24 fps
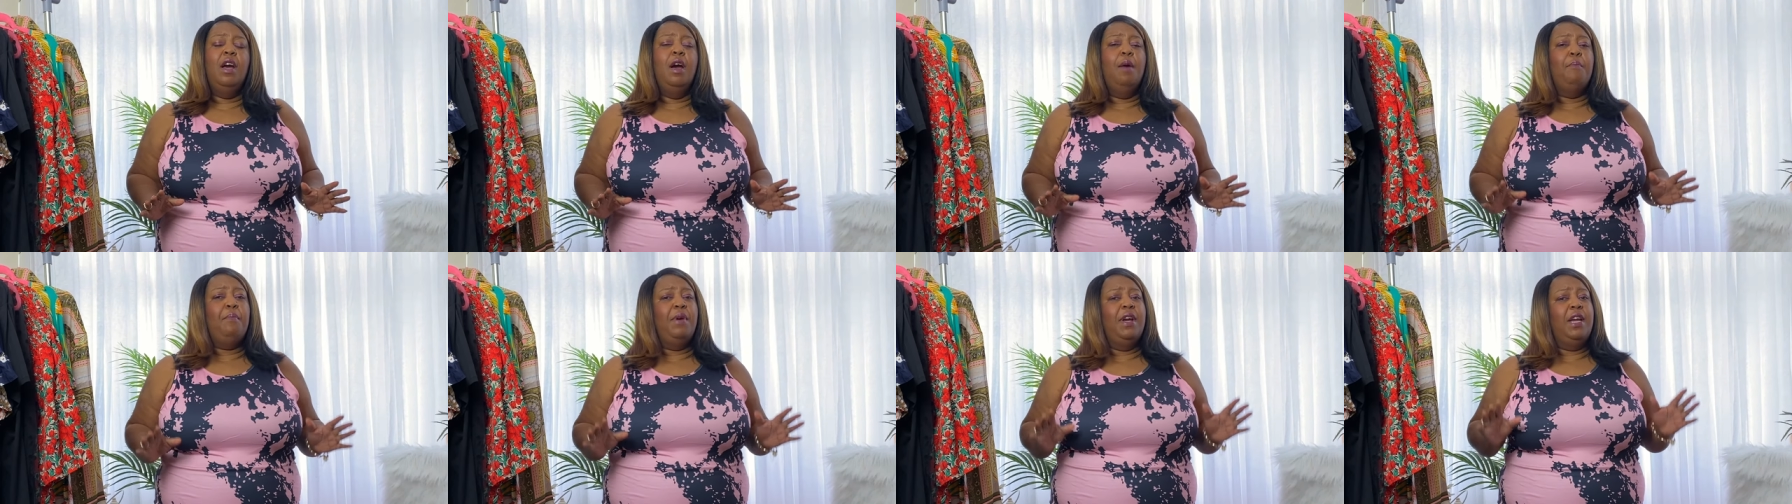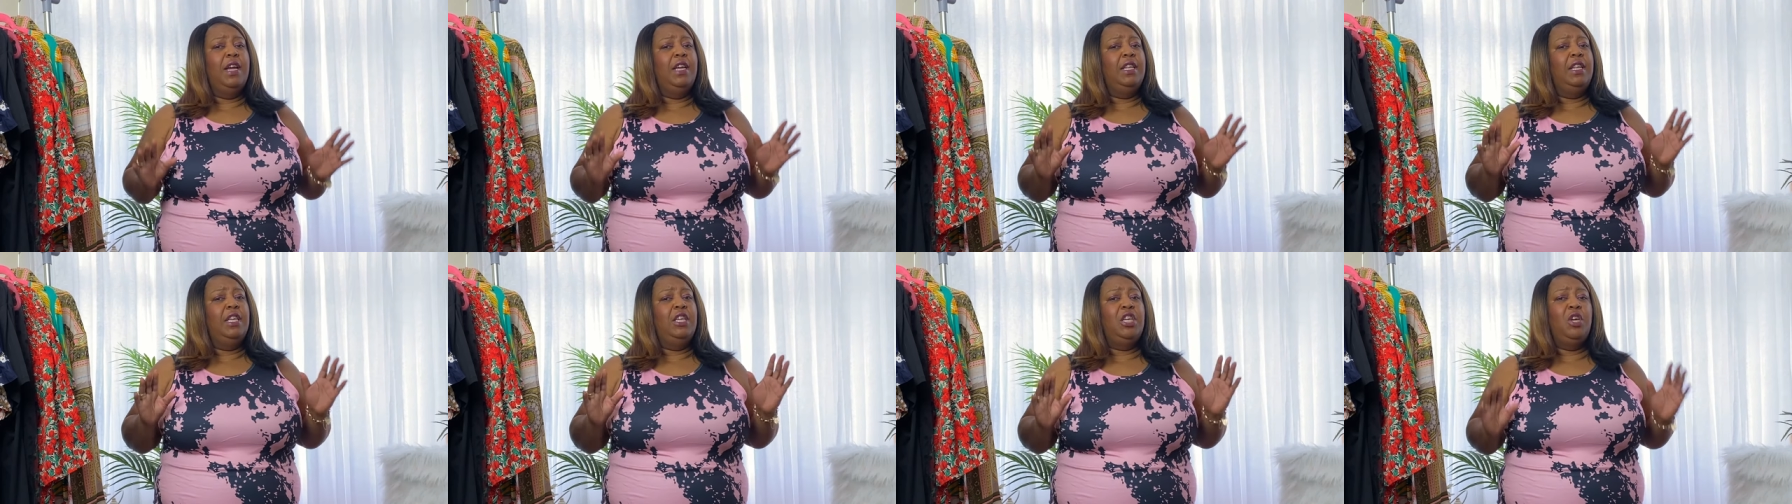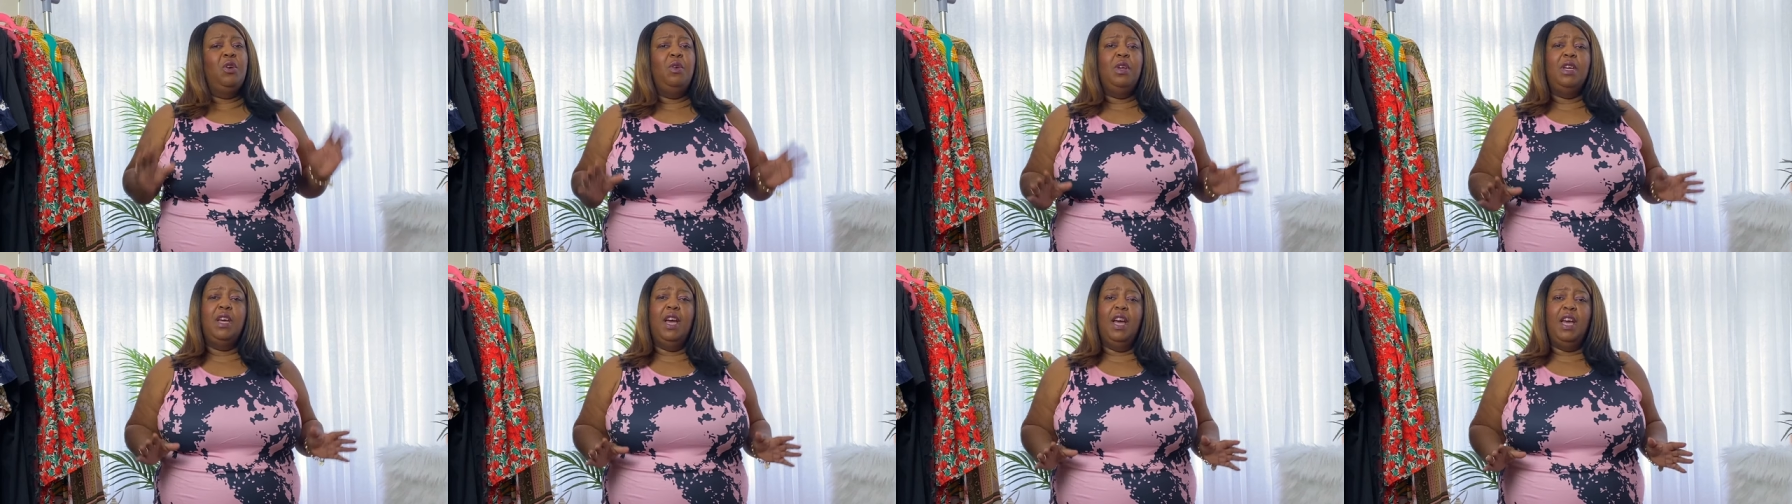but in the
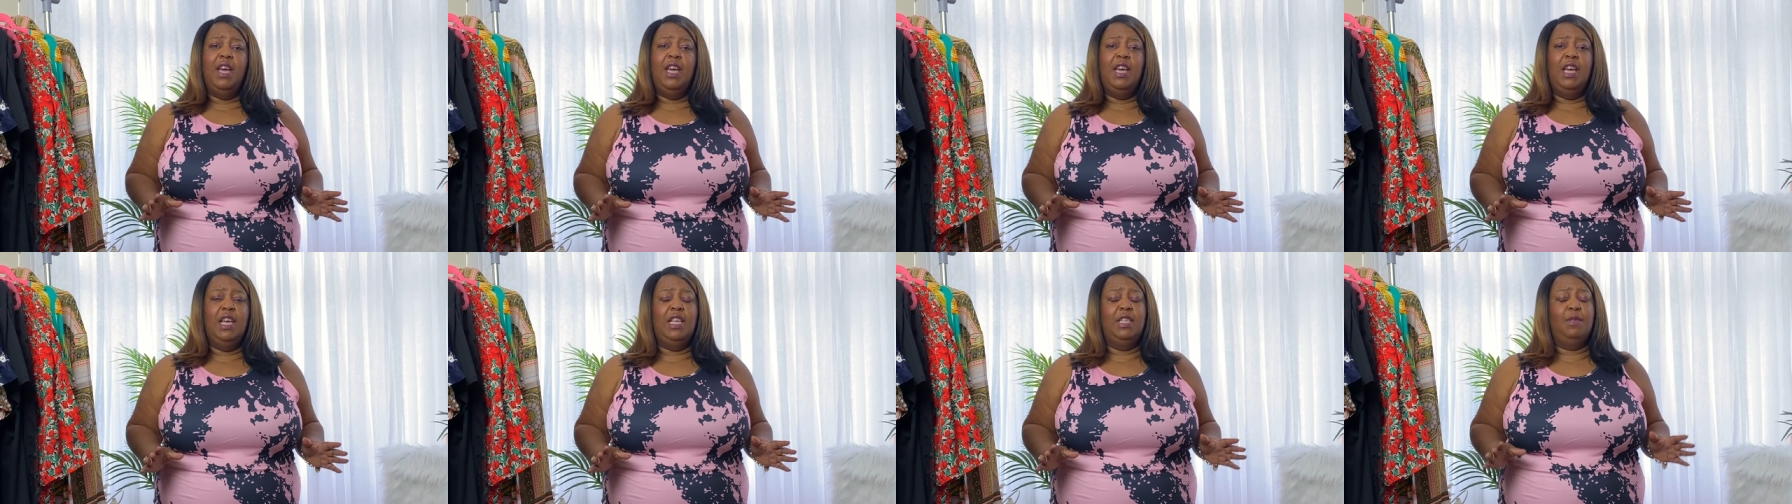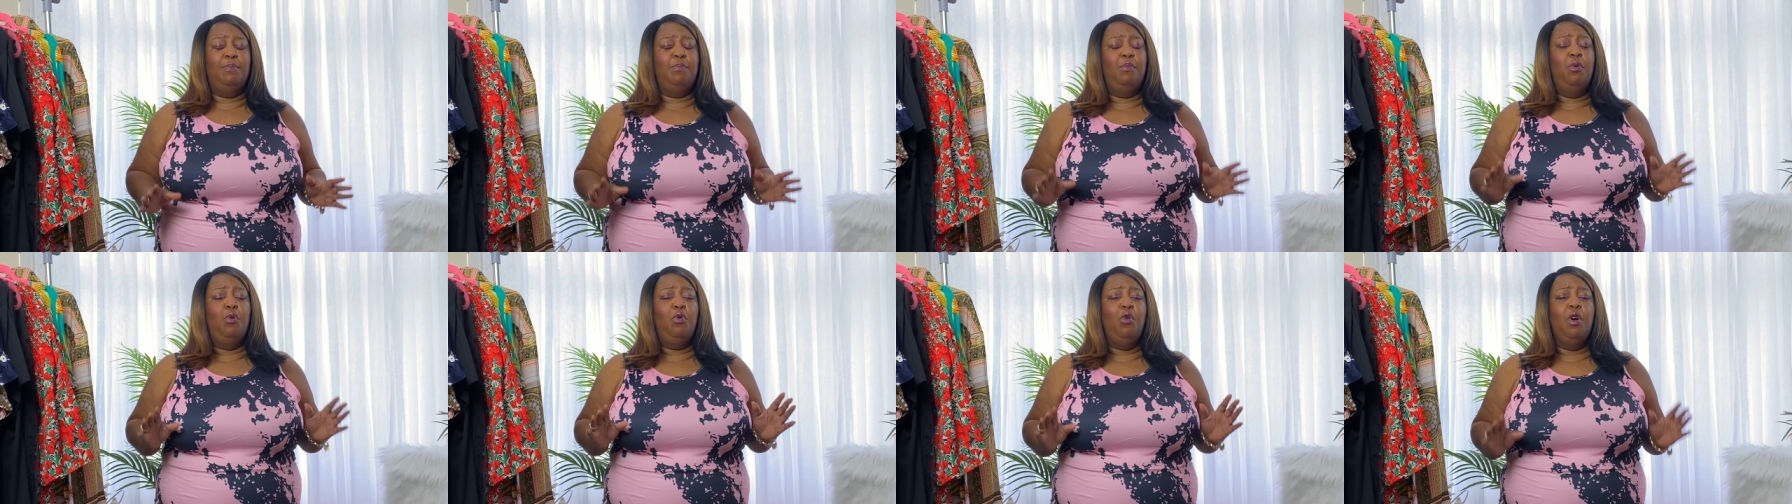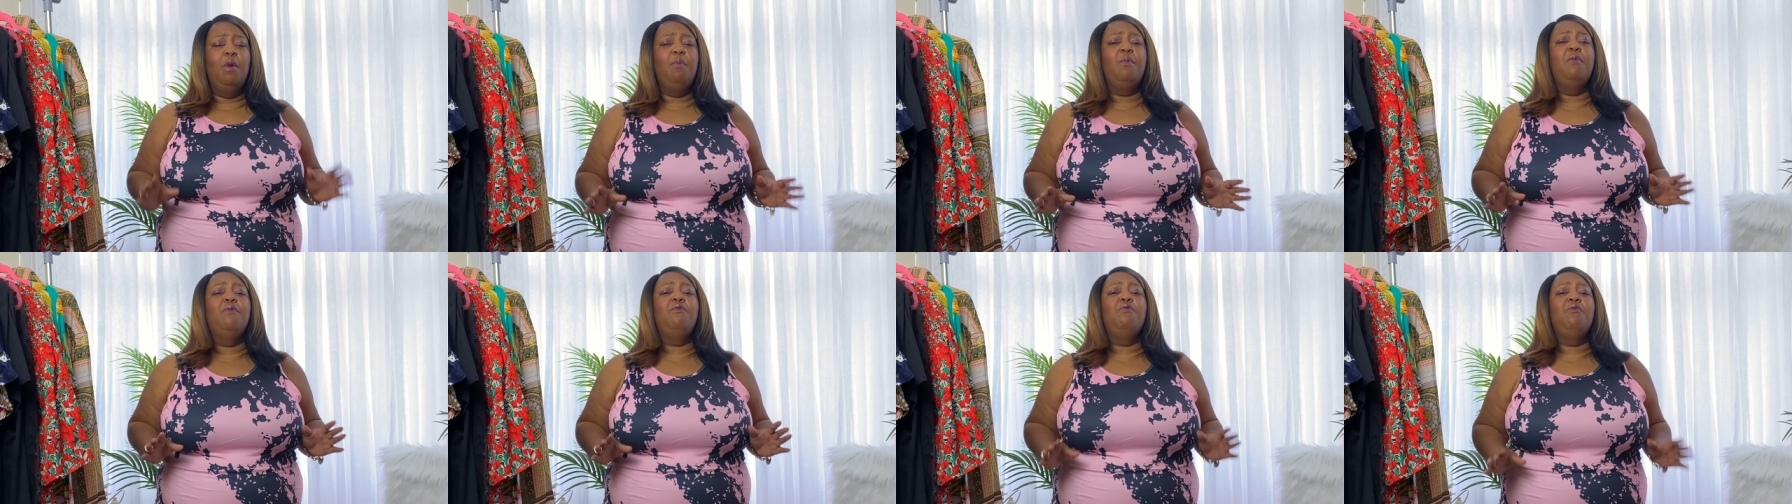UK it's
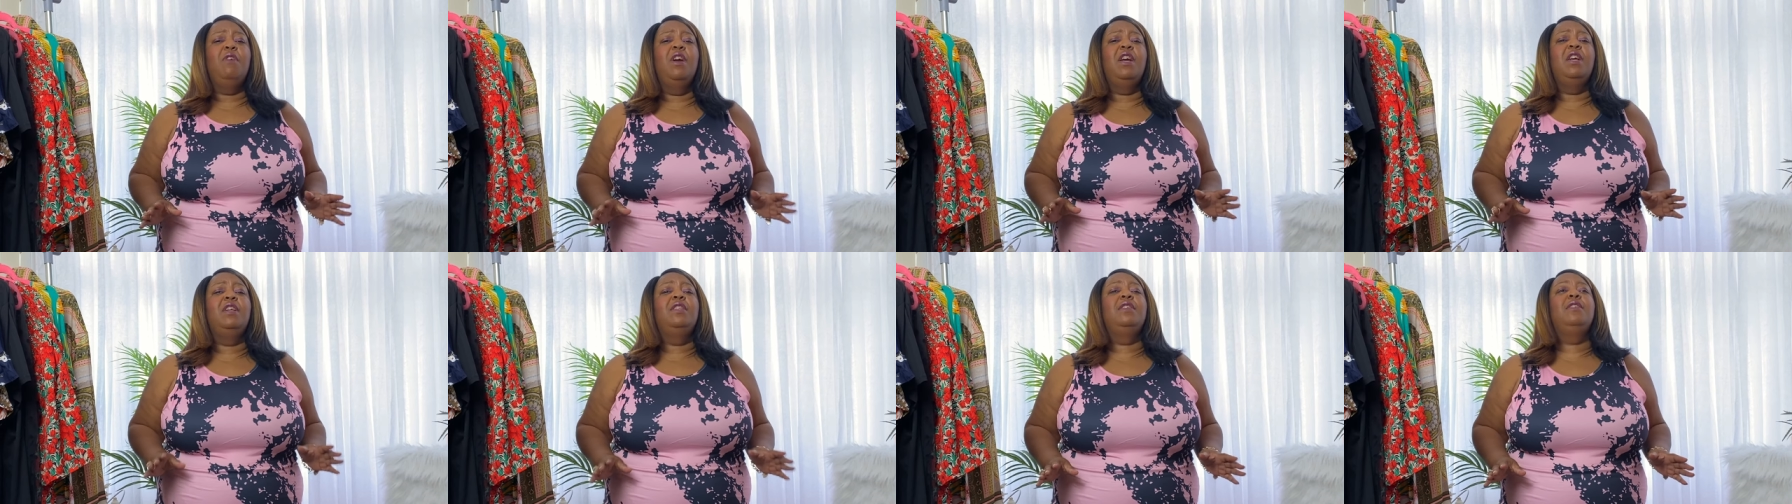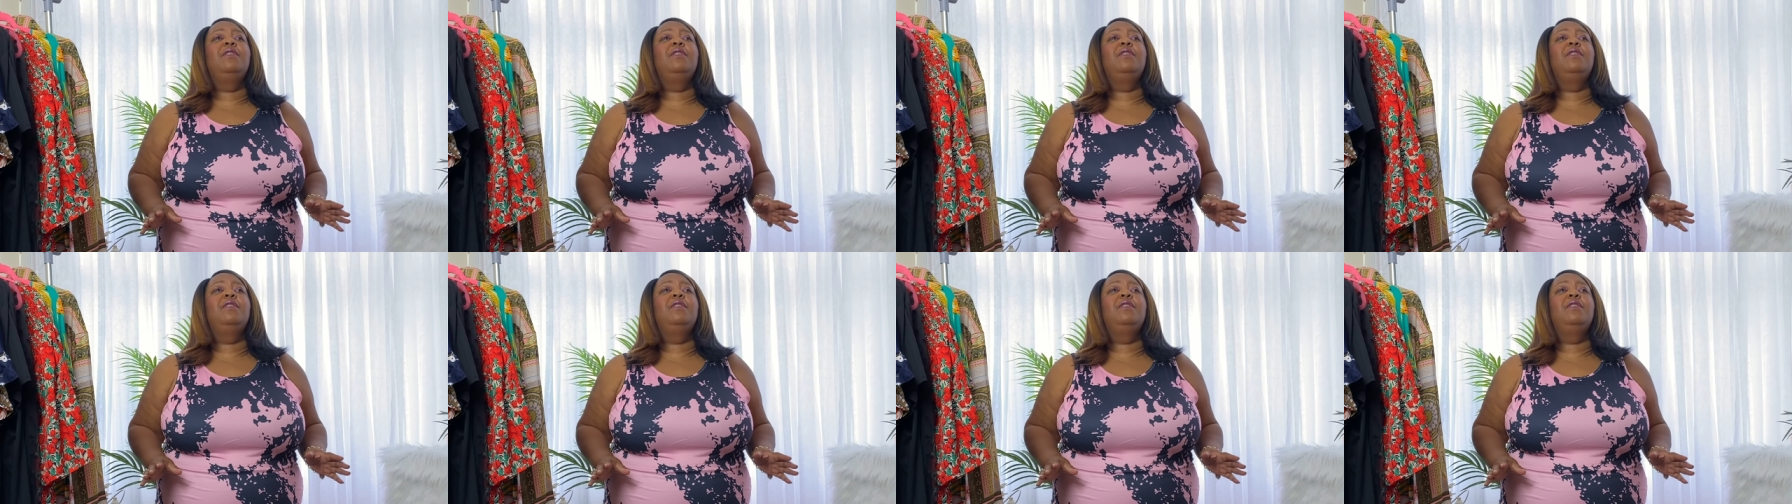pouring with rain,